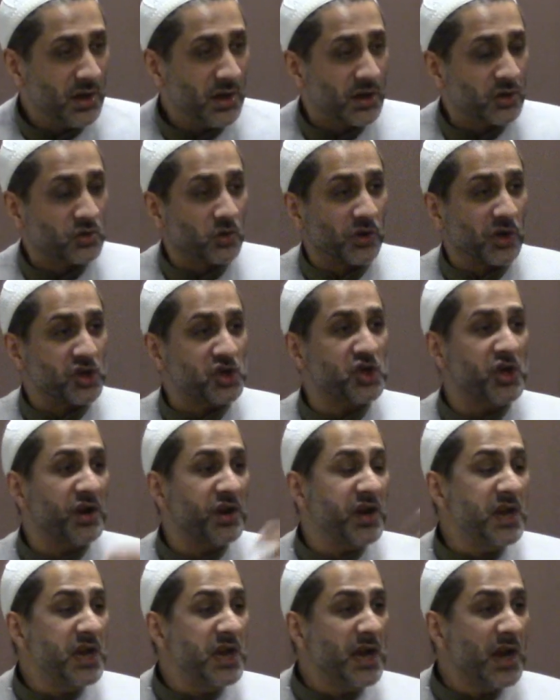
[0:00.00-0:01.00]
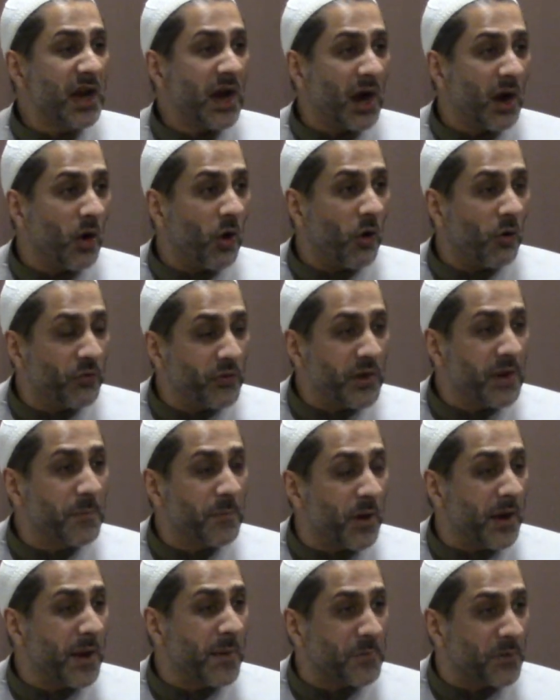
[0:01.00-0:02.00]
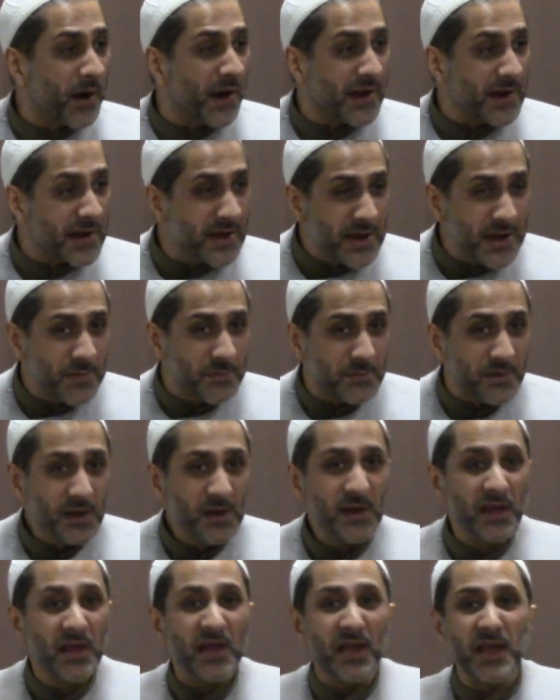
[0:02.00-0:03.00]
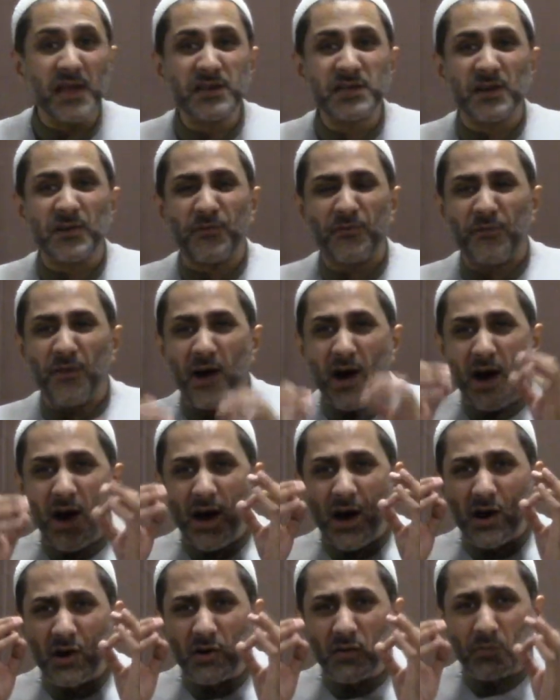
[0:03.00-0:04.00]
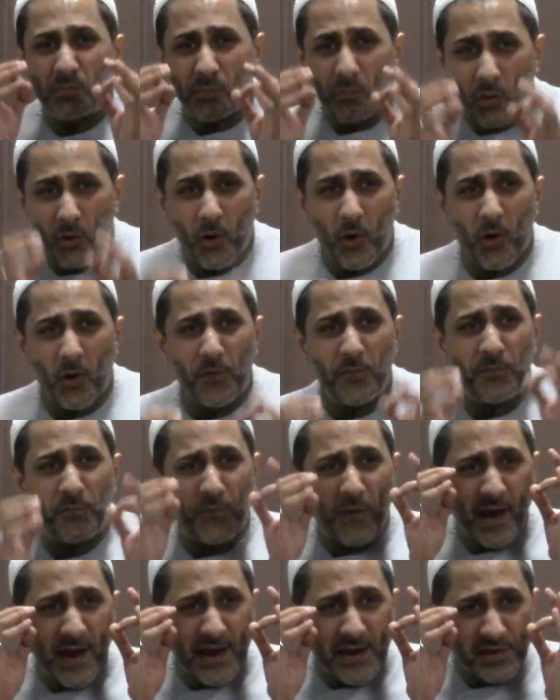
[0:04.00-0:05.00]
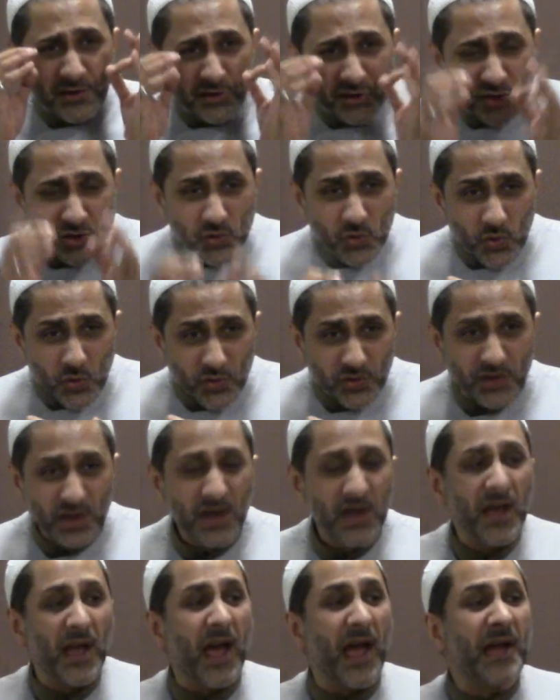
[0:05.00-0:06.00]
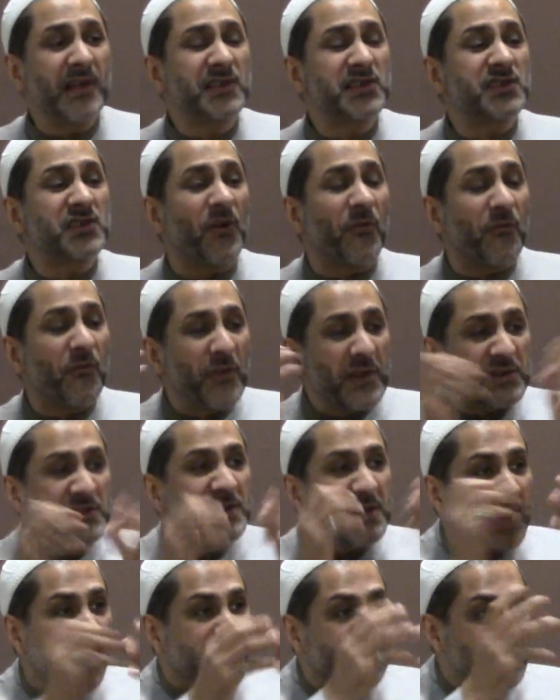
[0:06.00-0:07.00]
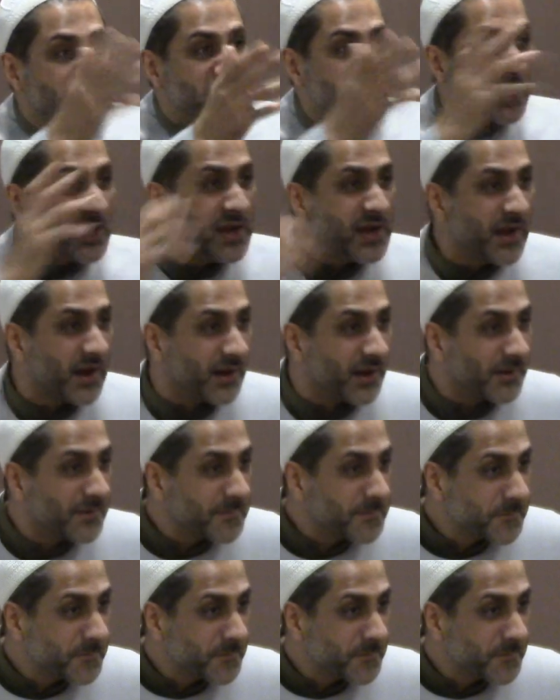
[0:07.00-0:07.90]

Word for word: So the Sharia of Ibrahim is a far more fine-tuned and sophisticated Sharia.